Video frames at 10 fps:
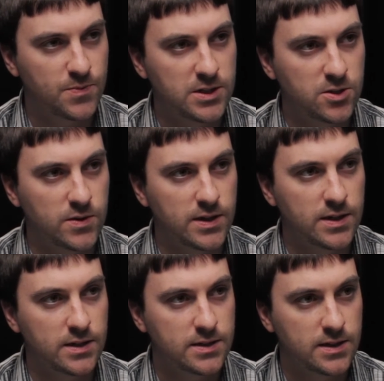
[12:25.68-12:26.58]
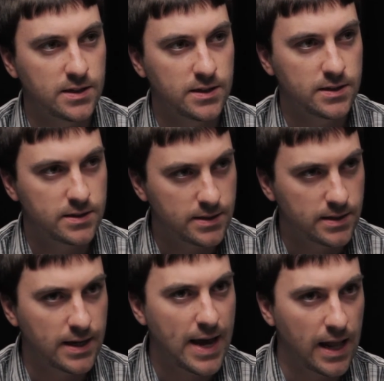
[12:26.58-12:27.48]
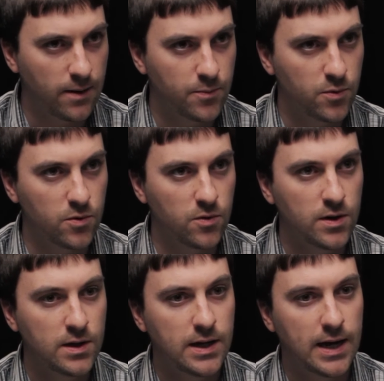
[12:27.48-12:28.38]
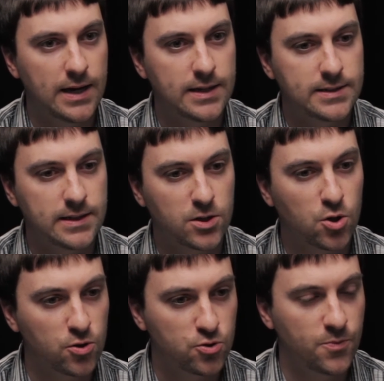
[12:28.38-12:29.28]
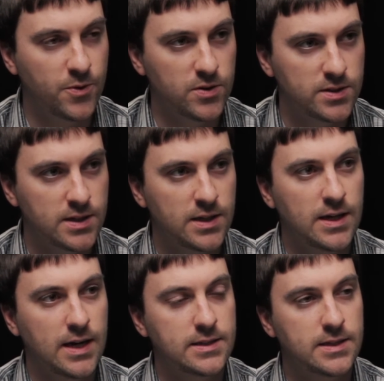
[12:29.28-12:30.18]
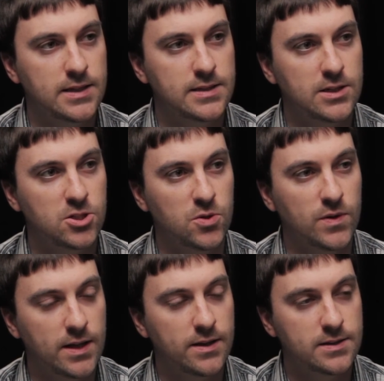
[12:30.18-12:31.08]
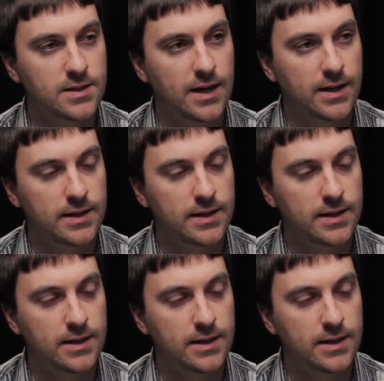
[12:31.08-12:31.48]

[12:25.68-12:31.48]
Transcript: be doing to help or to contribute to this issue and others like